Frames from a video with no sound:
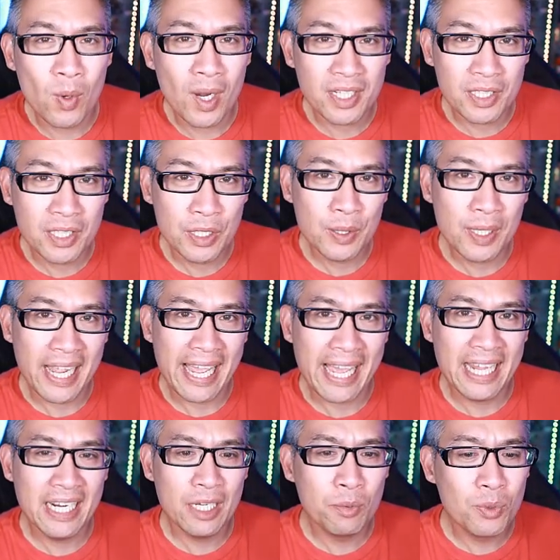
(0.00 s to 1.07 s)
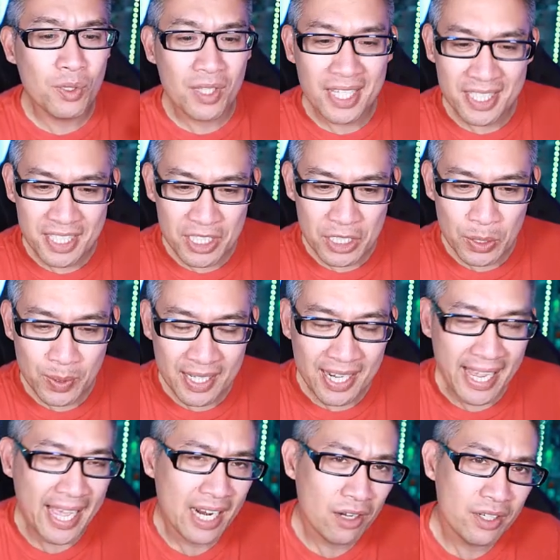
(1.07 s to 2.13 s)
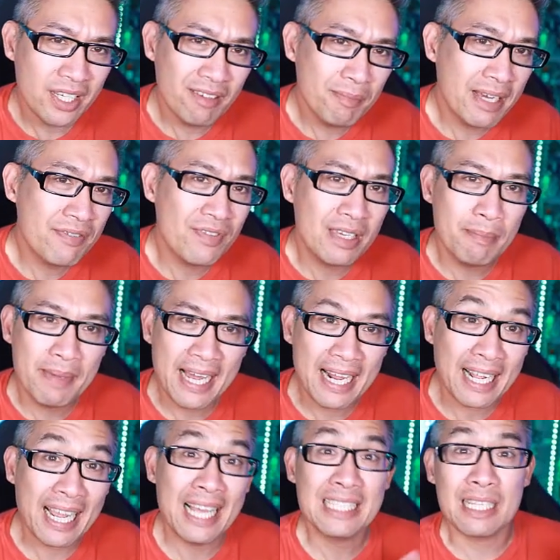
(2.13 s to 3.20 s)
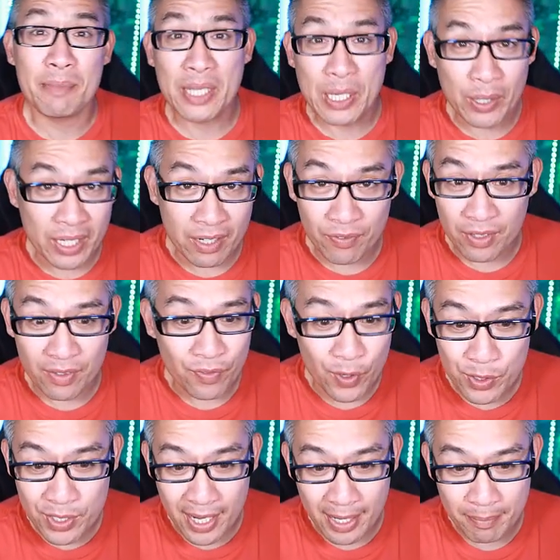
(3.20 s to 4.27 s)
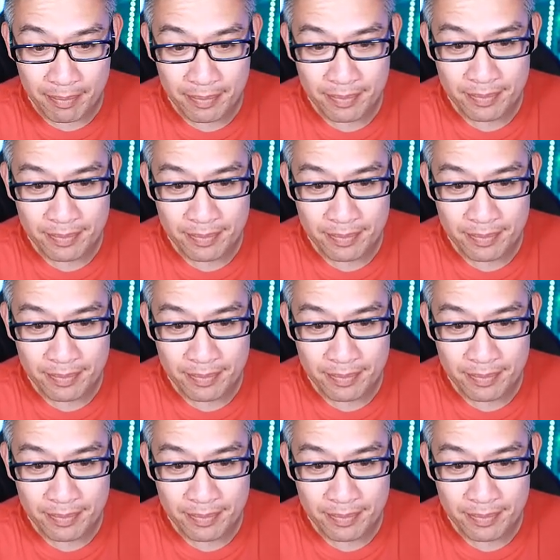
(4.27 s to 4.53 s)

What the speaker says: walk through, and we'll listen to it, and I'll give my feedback as I'm hearing it for the first time.